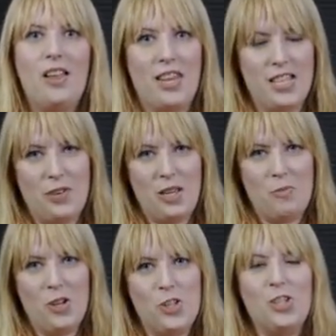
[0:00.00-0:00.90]
Thanks very
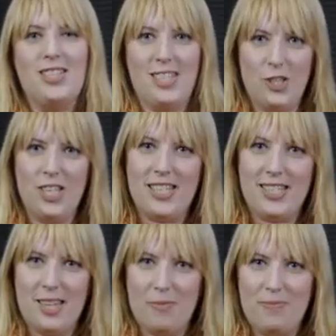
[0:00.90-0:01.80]
much and see you next
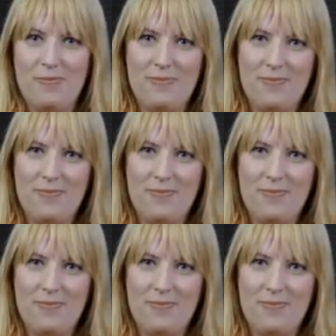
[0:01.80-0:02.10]
time.